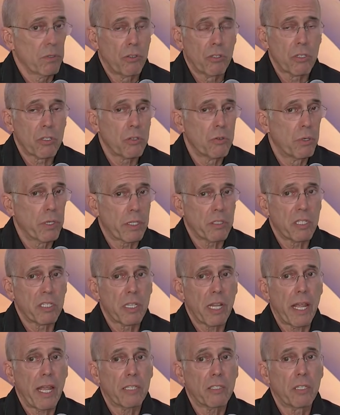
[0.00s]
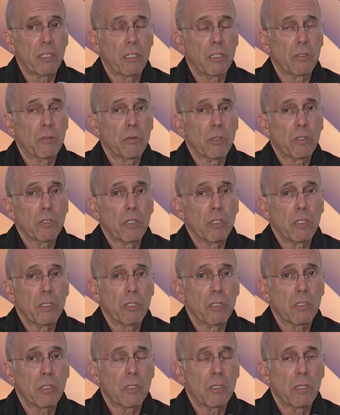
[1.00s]
of just quick stats here, which
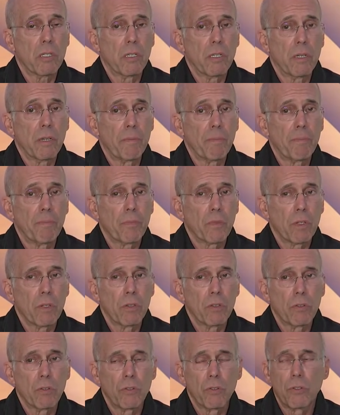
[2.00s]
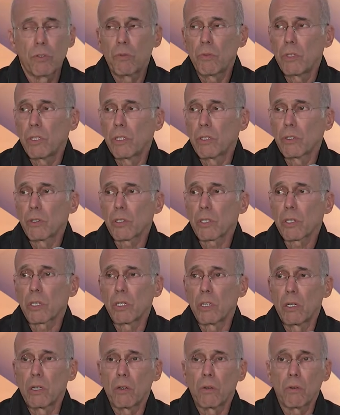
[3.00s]
is um, two years
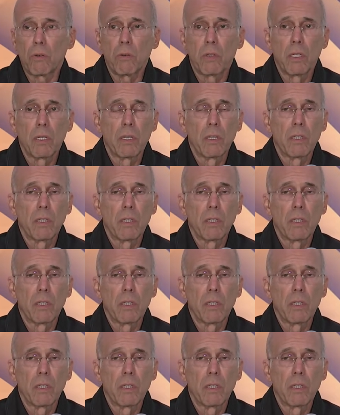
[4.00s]
ago,